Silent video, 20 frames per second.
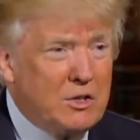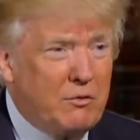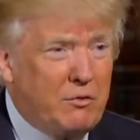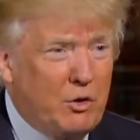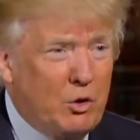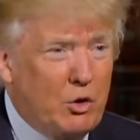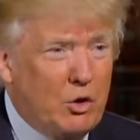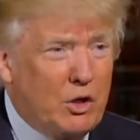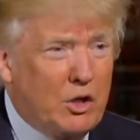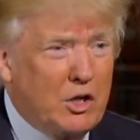If
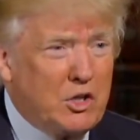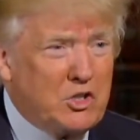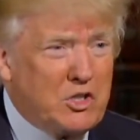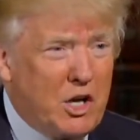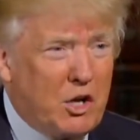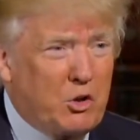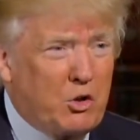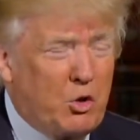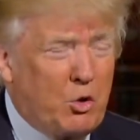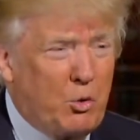you look at
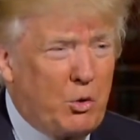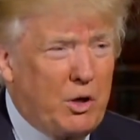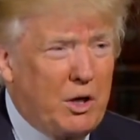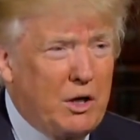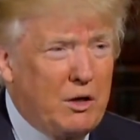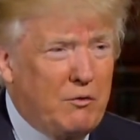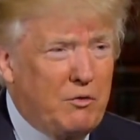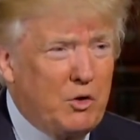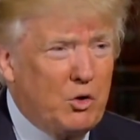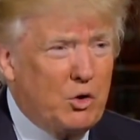South Korea,
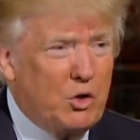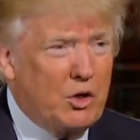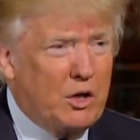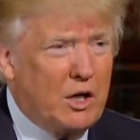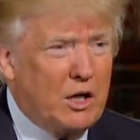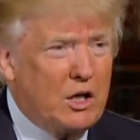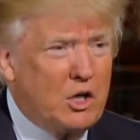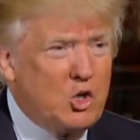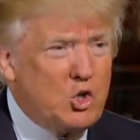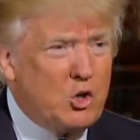if you look
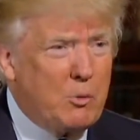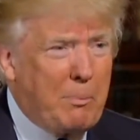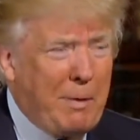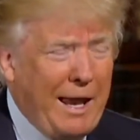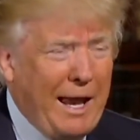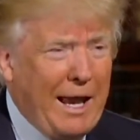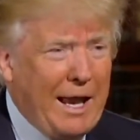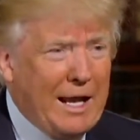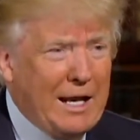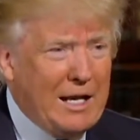at
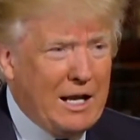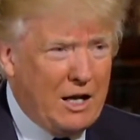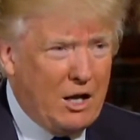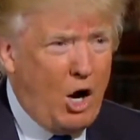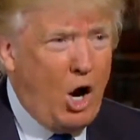Japan and